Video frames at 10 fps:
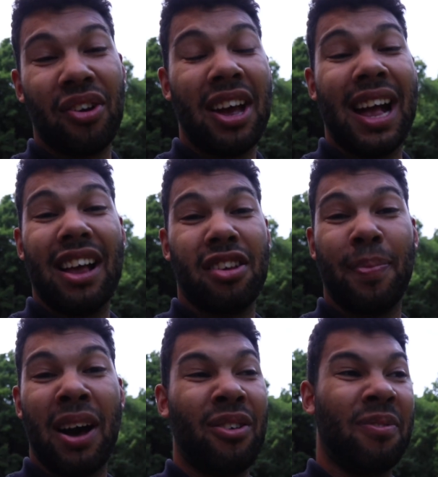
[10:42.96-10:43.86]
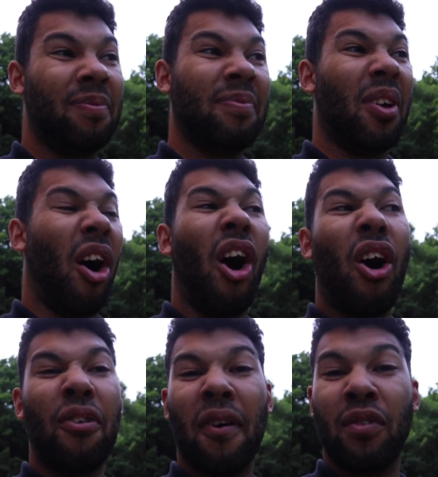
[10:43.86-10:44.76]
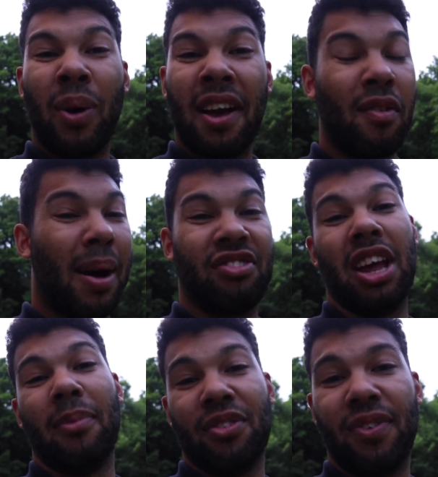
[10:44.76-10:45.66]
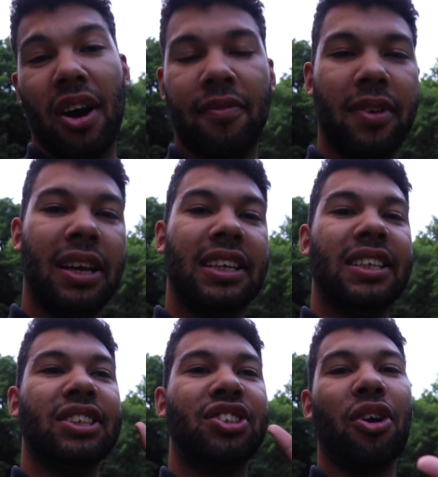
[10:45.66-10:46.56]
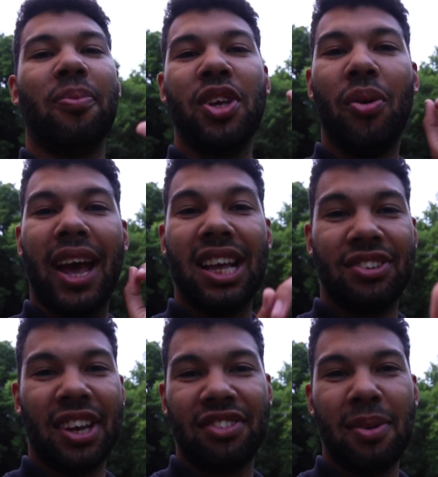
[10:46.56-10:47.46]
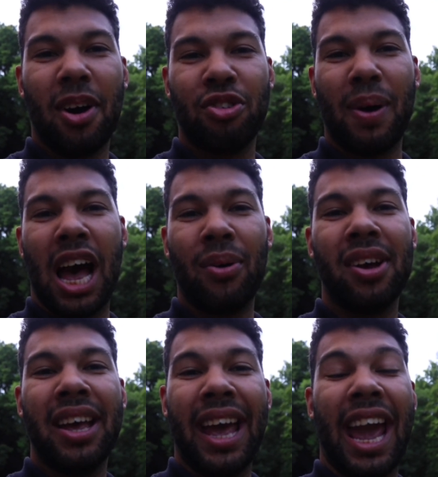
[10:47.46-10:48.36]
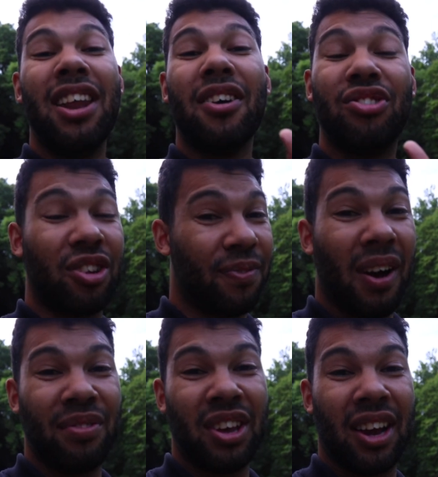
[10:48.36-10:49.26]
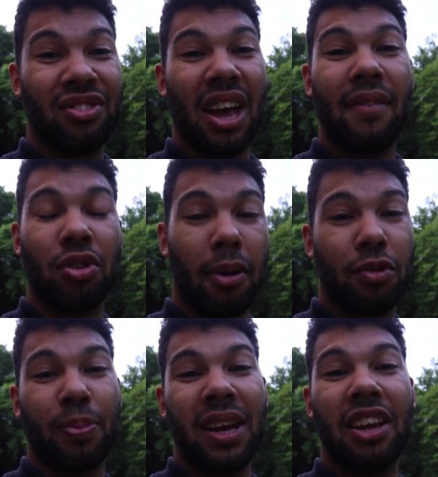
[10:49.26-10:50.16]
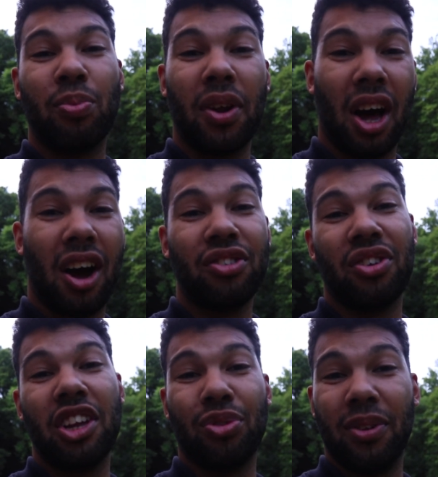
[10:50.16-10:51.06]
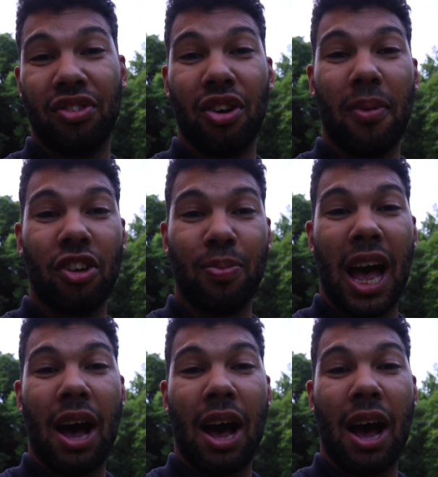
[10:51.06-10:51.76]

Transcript: so it's about half of the weight of a Mazda MX-5. So you'll hit 60 miles per hour in just 5 seconds and the top speed is 122 miles per